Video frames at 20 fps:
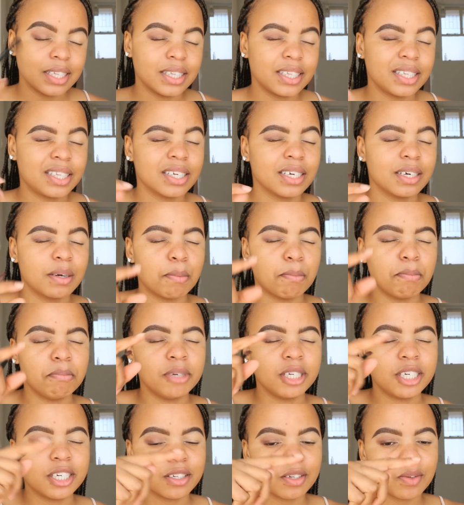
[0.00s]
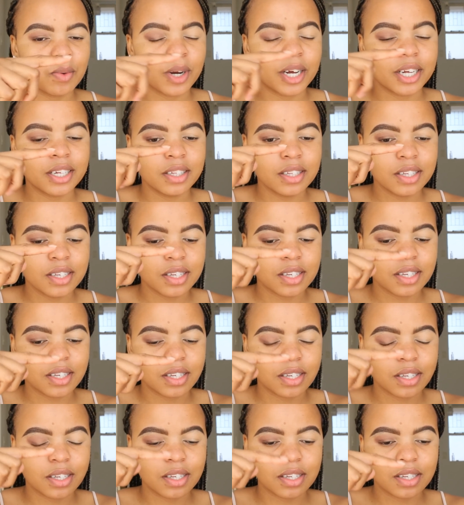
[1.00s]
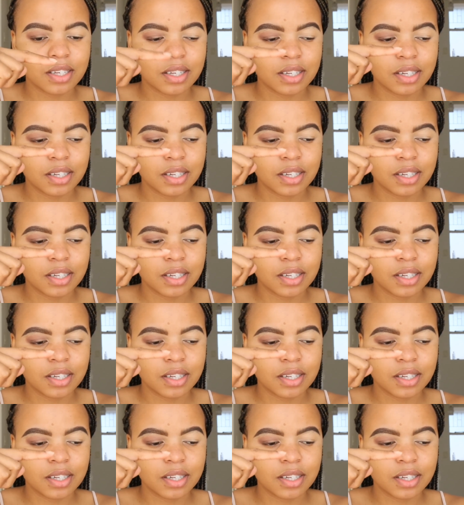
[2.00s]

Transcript: the middle ones